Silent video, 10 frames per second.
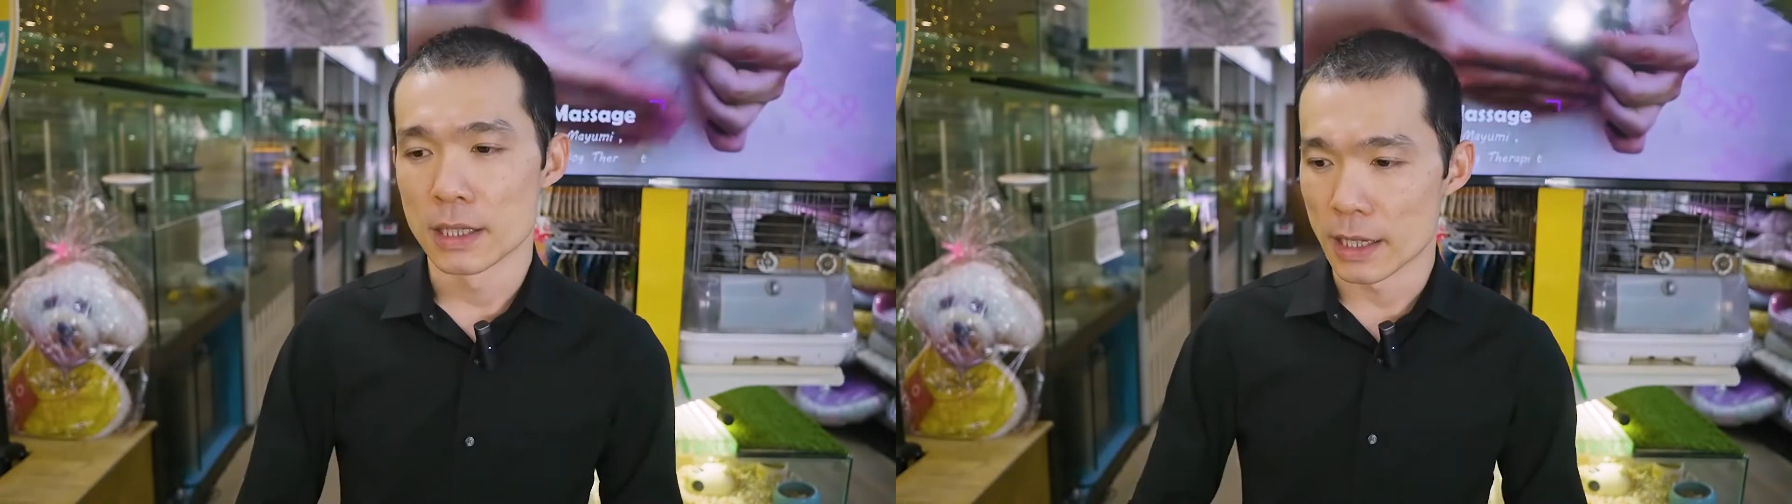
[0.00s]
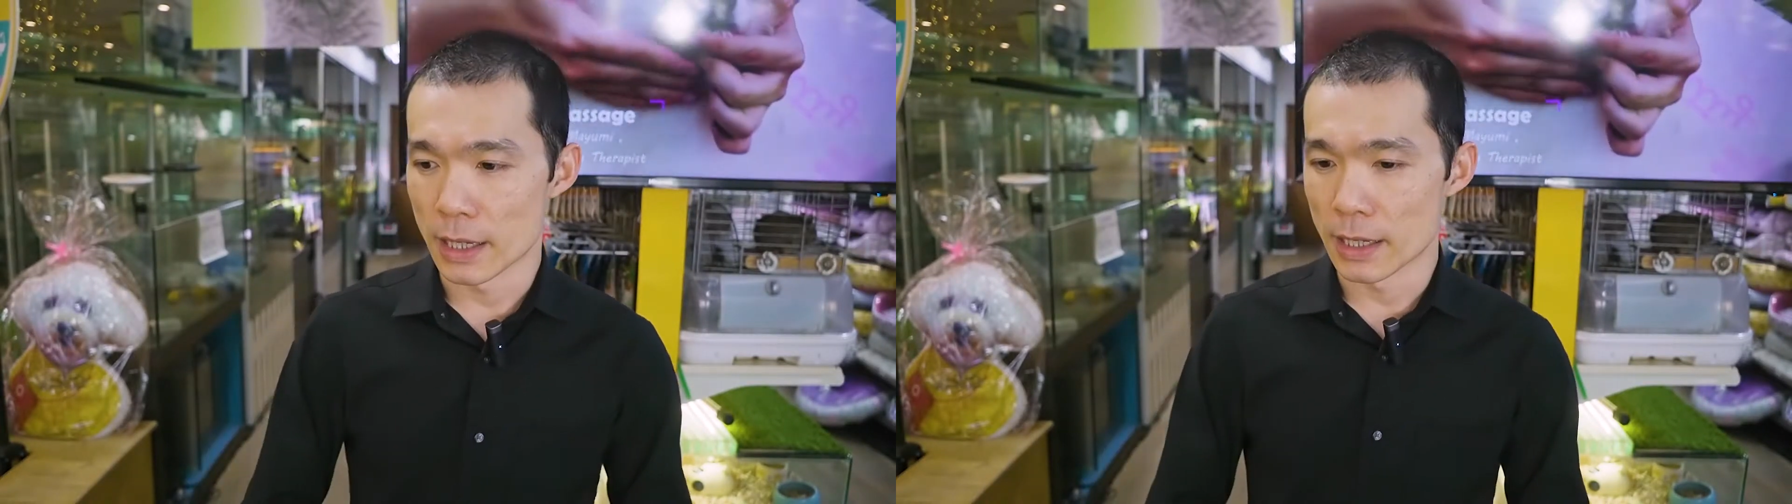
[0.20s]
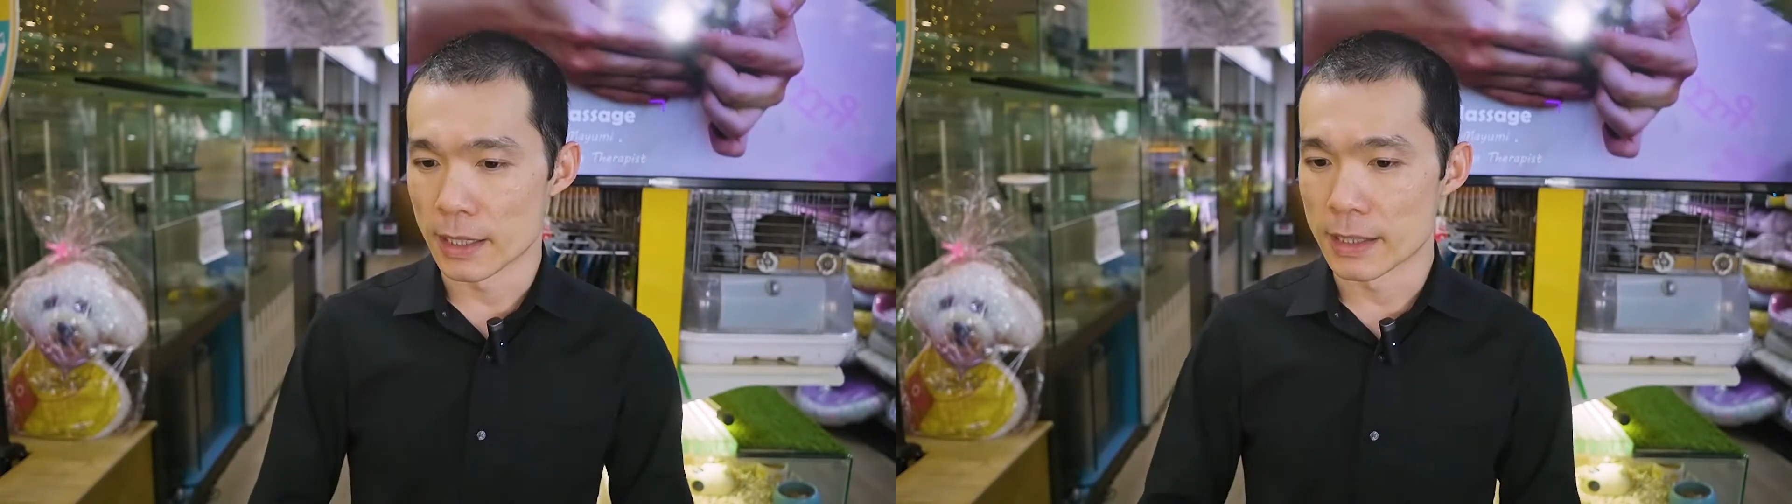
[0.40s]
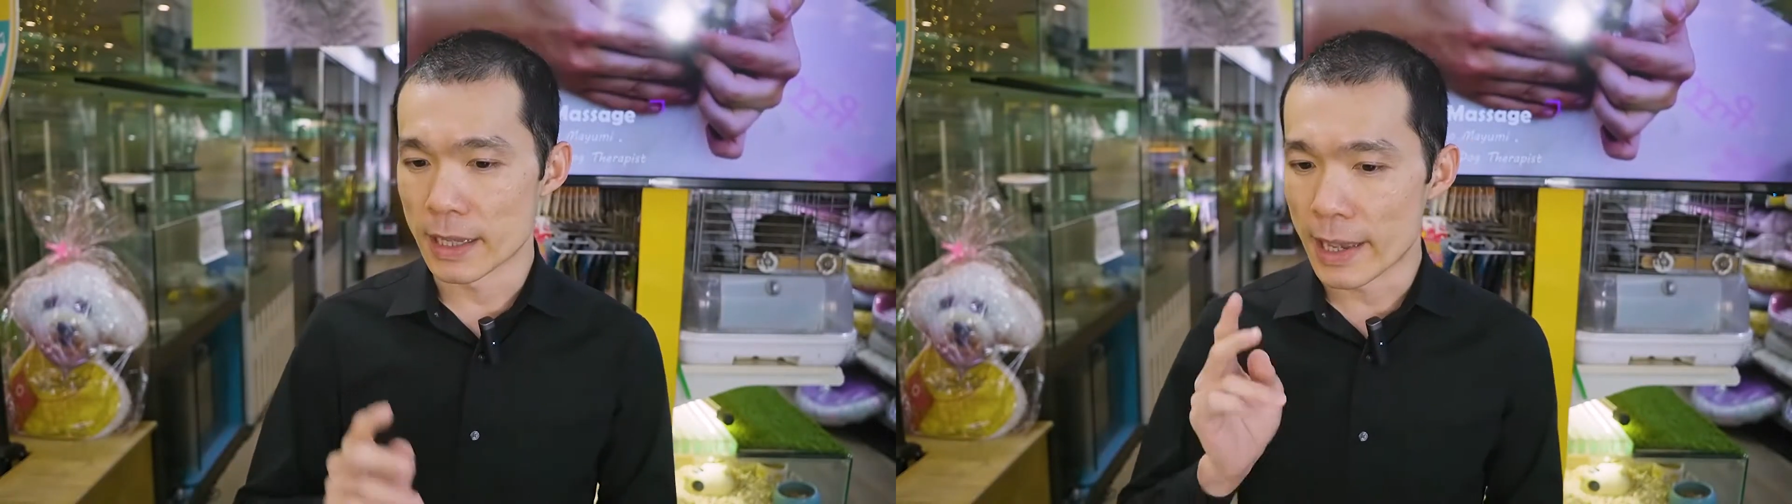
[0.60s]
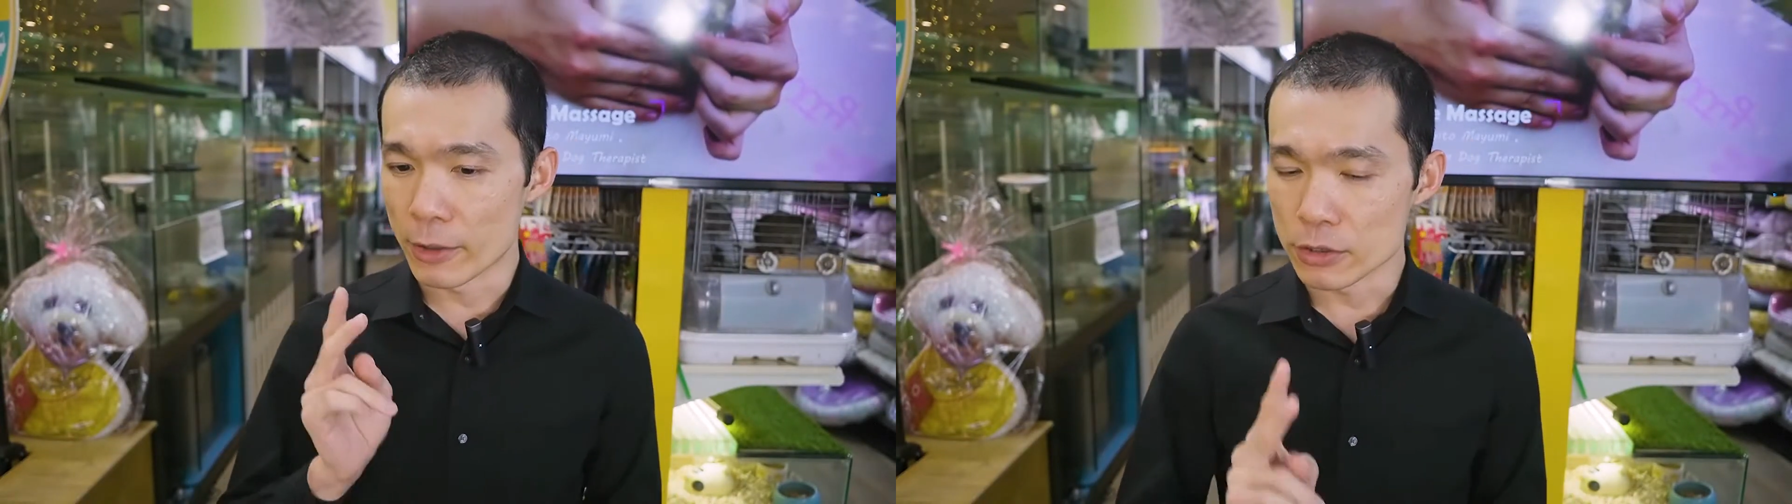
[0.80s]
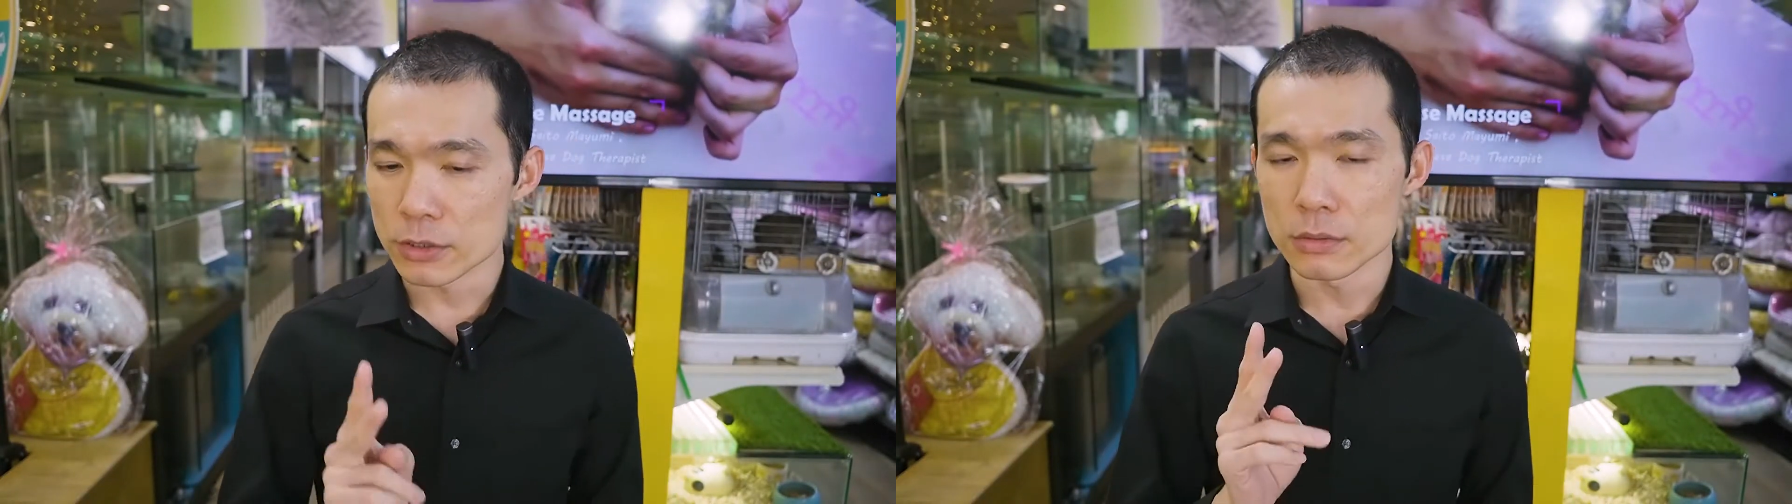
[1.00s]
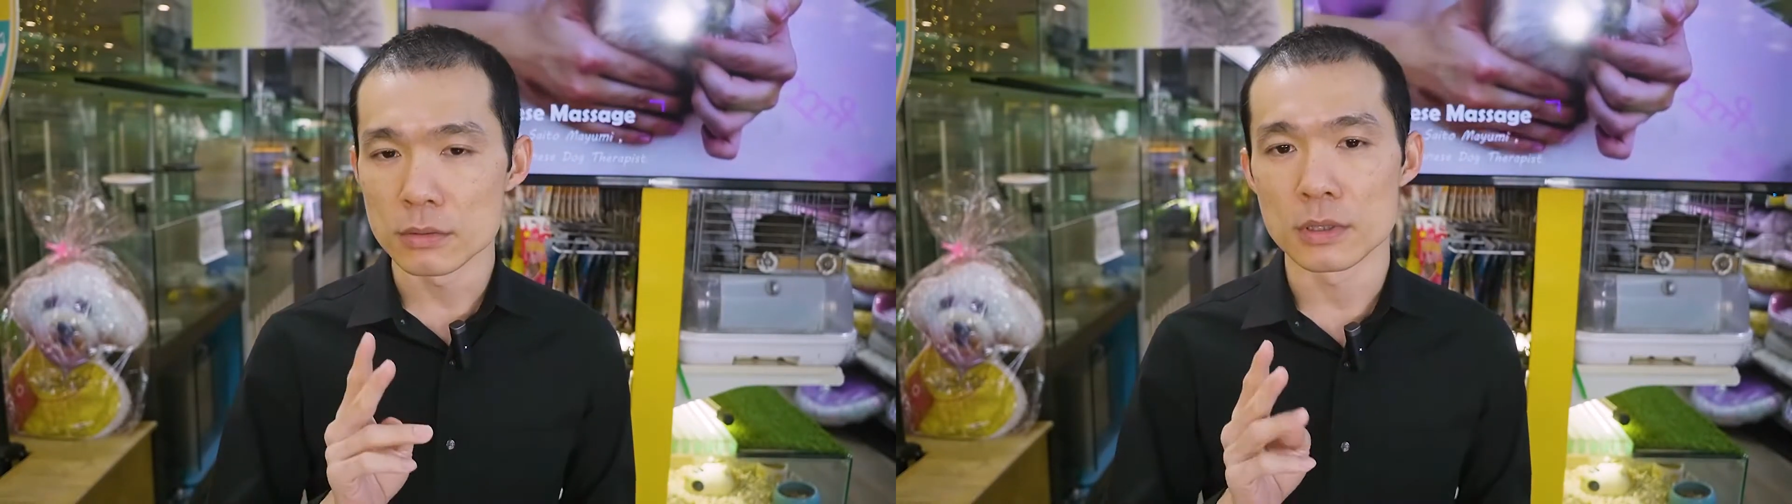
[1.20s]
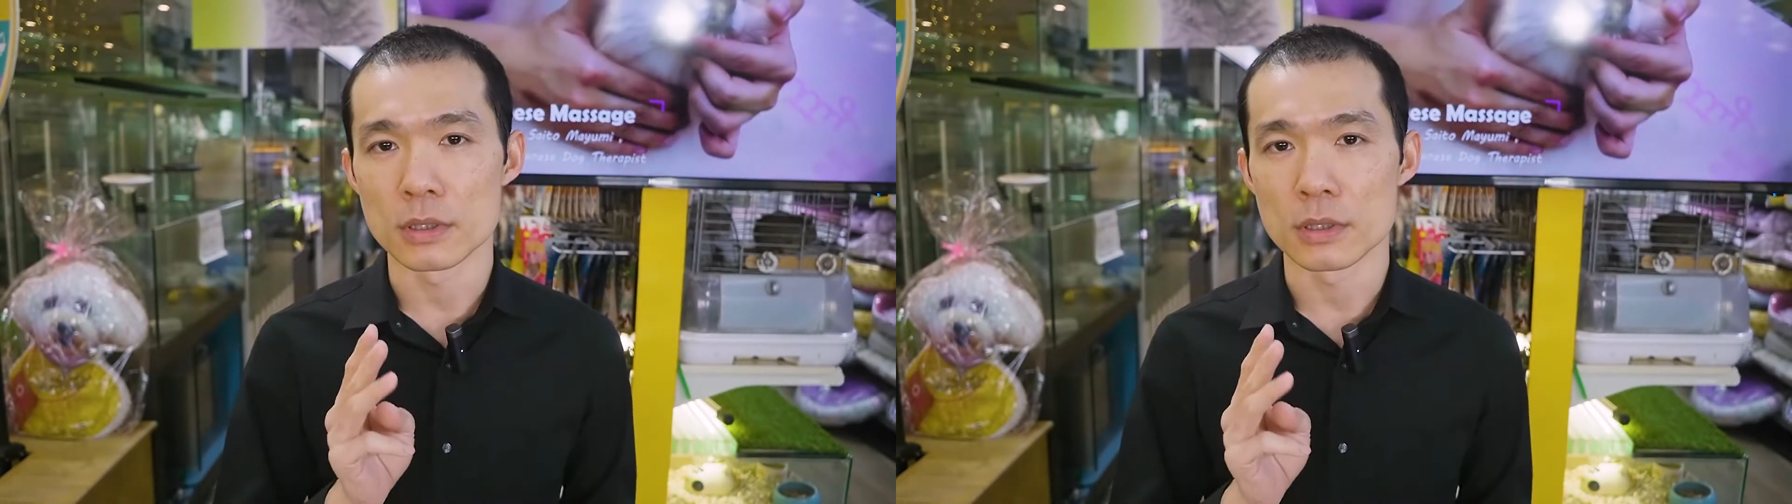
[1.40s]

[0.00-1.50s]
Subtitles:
And also,